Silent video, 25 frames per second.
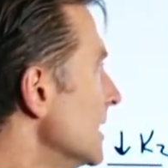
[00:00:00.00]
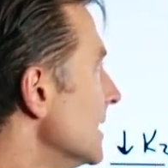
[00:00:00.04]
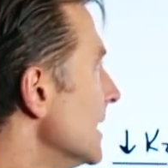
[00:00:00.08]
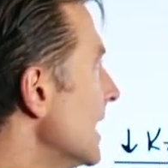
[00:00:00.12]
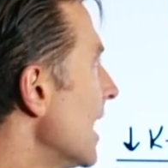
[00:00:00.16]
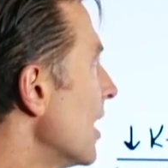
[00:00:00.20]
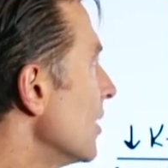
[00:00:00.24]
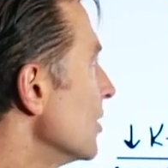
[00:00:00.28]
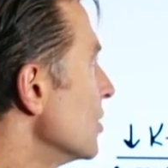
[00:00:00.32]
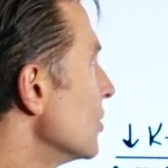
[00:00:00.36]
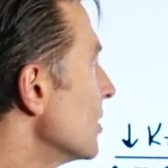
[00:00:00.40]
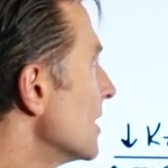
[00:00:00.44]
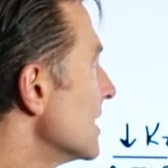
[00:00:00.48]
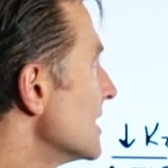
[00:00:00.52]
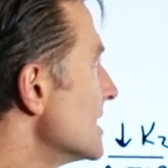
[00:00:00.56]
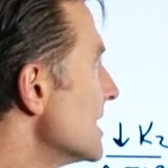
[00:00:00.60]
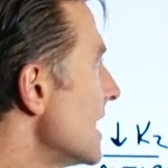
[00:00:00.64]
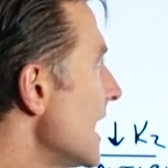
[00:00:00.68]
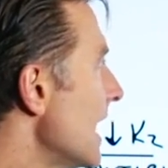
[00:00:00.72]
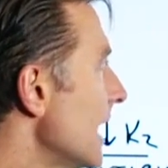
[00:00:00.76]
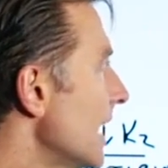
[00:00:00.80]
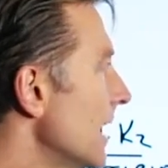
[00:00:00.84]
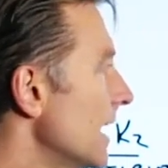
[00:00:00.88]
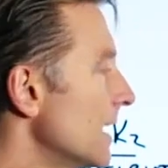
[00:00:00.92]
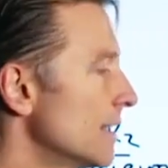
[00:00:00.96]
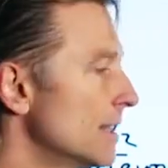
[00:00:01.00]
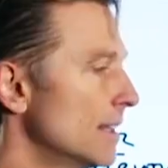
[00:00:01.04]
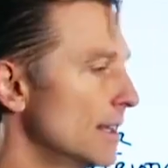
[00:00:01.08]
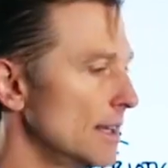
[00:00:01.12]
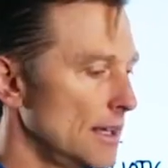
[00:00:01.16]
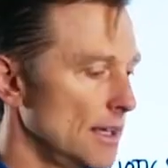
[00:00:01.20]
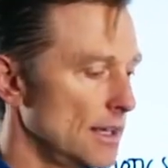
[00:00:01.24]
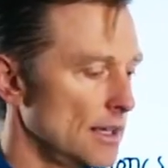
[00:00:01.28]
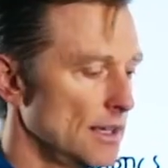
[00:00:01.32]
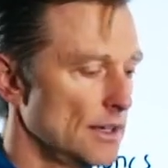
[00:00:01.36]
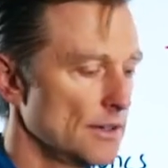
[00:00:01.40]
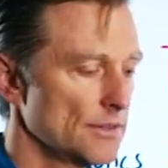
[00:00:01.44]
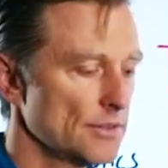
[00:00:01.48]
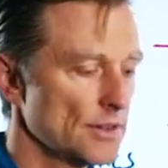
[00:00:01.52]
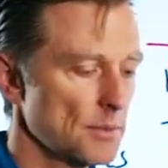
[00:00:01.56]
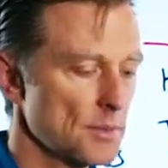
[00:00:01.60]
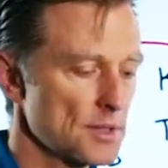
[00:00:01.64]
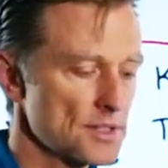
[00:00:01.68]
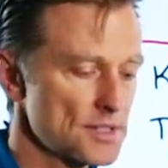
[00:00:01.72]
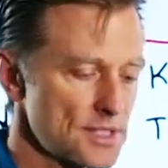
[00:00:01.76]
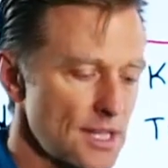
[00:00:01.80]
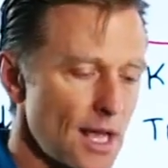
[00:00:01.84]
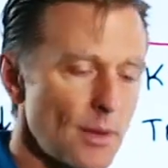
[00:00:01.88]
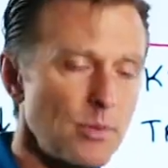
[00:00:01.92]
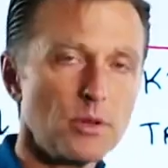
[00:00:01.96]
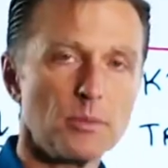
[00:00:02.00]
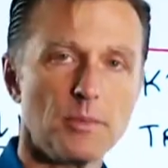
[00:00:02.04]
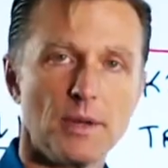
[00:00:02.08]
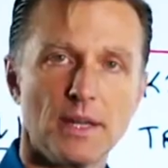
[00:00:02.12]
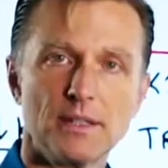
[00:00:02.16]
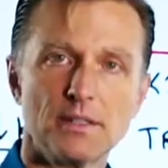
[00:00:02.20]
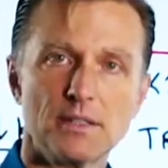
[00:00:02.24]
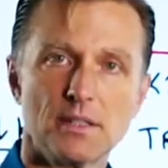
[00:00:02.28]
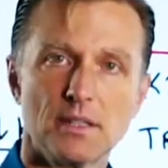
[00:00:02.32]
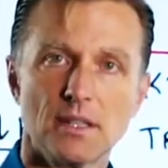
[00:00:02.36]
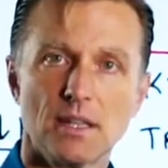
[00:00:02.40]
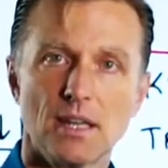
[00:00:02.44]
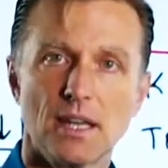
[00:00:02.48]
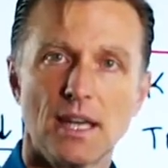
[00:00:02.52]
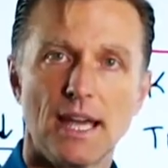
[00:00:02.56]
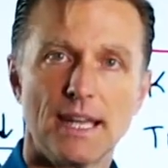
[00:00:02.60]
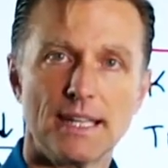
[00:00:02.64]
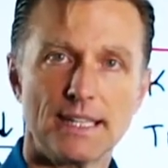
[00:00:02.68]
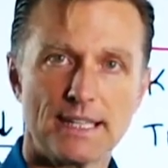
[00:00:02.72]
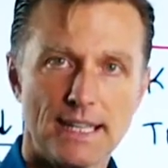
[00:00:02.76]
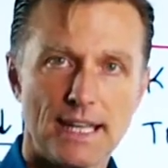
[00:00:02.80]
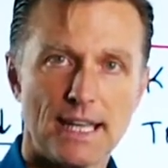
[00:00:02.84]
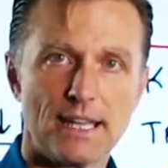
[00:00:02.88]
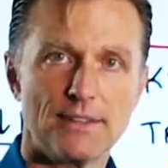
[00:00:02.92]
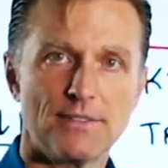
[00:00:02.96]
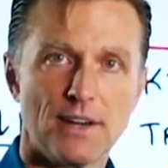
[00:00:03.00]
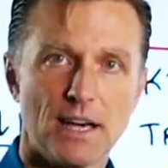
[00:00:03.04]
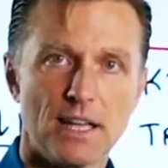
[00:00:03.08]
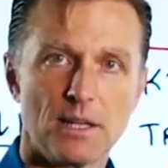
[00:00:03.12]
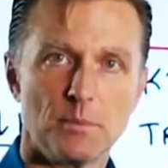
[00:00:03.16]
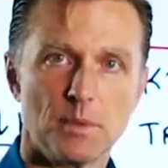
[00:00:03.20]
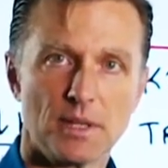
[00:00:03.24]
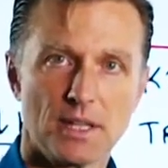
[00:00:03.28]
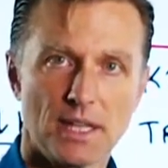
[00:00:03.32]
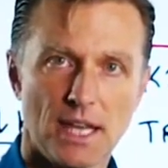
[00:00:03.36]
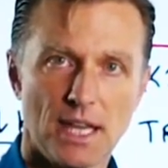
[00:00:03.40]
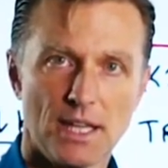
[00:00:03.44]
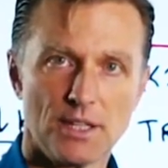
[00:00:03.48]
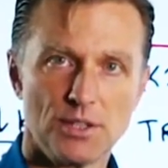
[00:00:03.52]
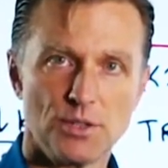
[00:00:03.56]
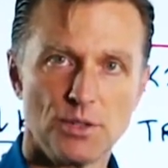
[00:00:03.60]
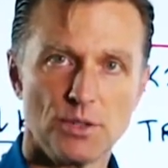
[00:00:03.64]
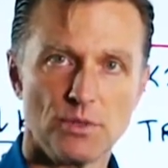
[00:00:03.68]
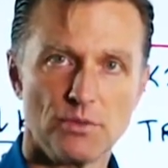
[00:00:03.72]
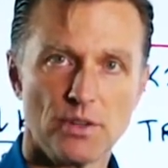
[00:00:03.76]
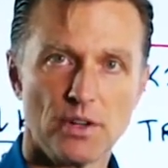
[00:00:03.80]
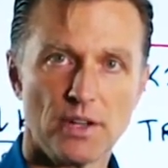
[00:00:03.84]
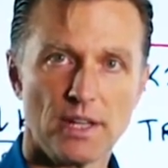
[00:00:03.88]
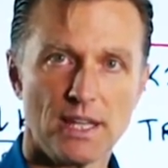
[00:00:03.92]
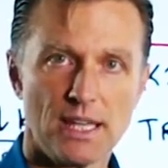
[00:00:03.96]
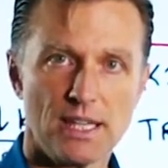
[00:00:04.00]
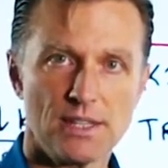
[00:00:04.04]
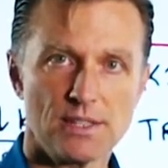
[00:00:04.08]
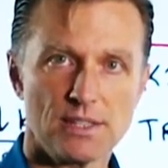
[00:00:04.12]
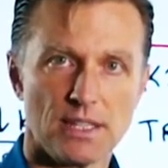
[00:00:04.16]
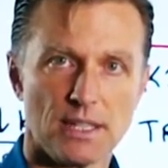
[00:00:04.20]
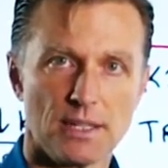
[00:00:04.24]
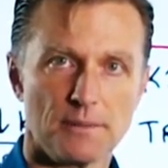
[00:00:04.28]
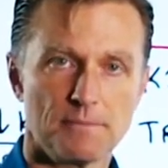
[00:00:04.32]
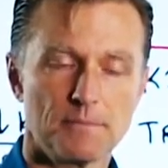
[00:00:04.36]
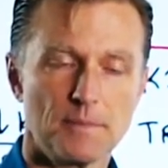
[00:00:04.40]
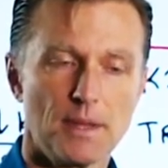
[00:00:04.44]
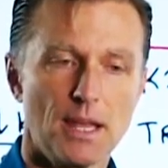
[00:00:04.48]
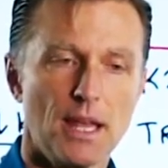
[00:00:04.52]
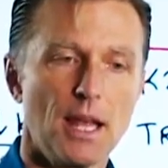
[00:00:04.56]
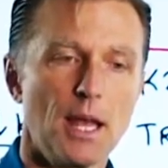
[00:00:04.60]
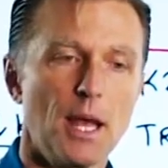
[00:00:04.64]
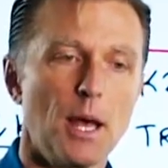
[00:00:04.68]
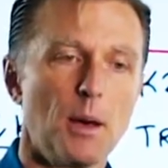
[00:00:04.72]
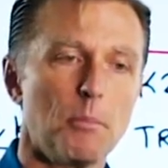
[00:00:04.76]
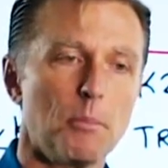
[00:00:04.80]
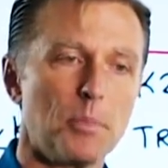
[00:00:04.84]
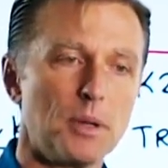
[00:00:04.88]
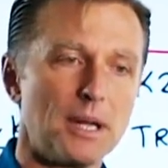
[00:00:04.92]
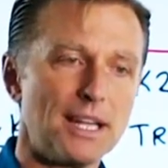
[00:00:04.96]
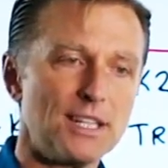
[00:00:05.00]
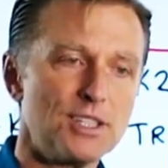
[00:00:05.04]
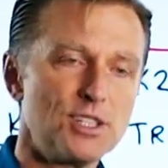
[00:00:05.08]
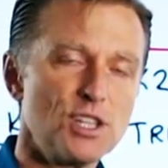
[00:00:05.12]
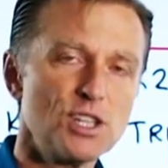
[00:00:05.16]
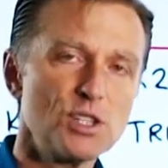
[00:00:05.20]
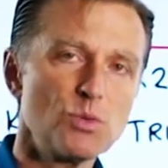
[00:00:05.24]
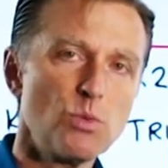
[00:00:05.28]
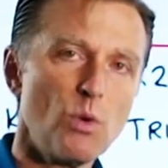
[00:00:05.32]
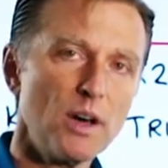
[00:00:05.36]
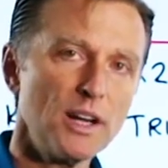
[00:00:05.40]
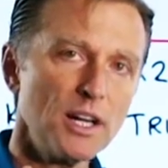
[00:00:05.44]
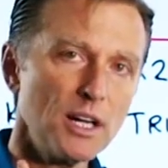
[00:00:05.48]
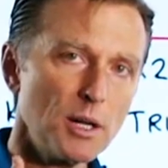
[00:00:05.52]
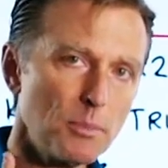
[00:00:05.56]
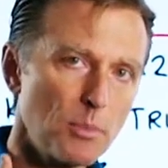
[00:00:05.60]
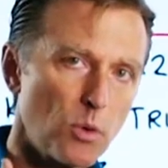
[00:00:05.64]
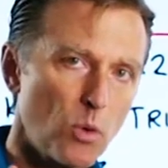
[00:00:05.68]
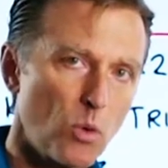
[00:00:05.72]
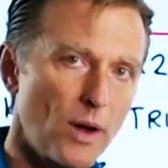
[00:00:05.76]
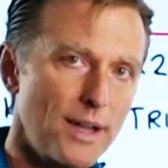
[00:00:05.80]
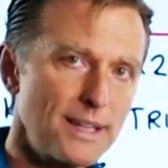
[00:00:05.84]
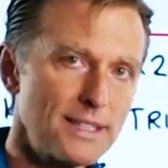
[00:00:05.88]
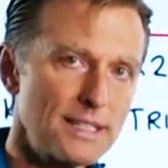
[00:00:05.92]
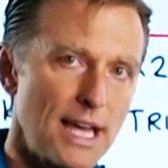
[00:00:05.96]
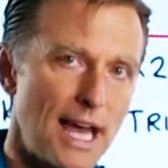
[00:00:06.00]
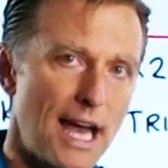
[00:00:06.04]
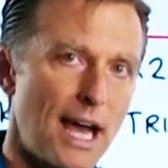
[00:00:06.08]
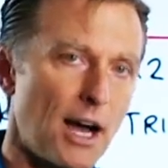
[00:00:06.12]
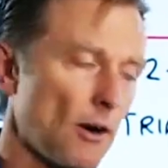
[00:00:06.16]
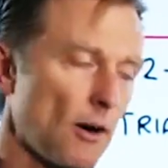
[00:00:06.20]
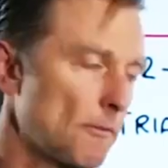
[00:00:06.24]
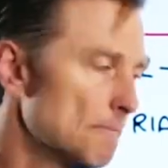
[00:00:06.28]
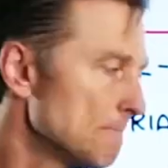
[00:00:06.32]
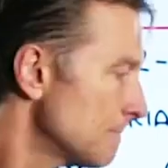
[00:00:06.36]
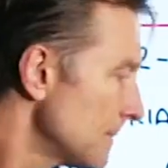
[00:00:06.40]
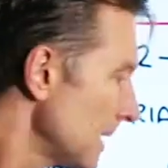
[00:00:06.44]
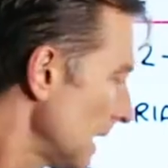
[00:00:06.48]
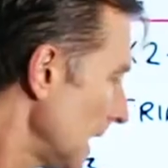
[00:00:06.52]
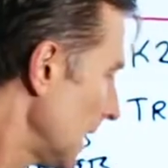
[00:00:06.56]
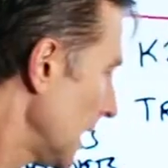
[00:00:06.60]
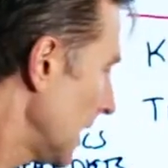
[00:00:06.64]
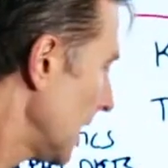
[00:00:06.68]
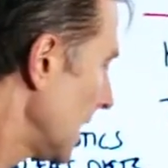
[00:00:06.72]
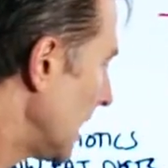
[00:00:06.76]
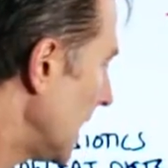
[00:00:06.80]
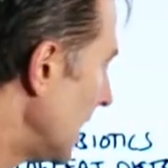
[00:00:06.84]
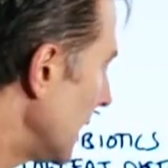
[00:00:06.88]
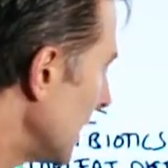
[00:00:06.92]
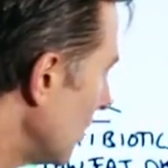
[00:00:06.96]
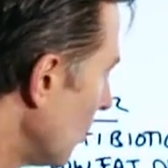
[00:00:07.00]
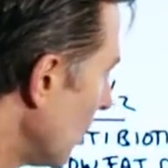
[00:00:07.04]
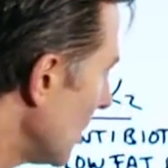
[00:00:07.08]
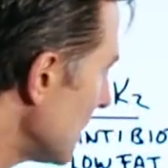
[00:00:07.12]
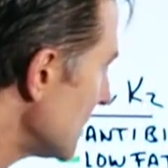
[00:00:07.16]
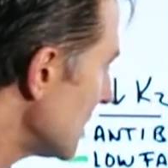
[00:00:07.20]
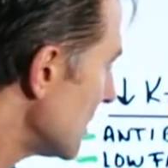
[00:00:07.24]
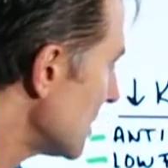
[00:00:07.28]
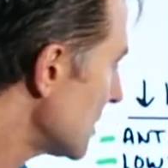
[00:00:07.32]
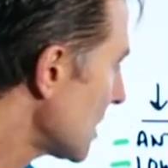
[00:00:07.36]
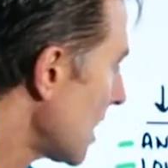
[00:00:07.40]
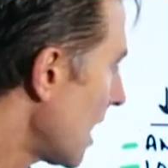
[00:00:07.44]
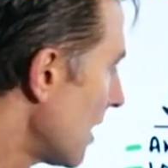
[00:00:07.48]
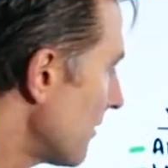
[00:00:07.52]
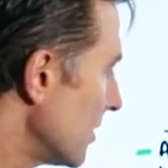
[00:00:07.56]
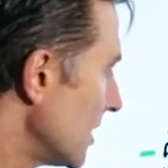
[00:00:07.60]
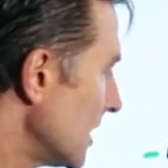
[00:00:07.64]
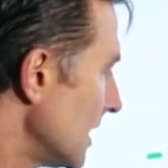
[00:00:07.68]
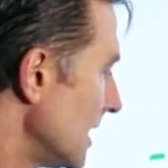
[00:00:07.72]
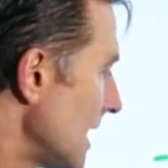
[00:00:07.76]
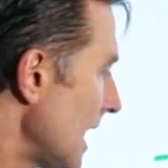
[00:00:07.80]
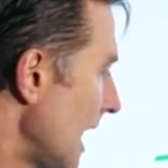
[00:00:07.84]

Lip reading: Now, you could take it from a supplement and get vitamin K2 very easily. But I just wanted to point out, it was discovered in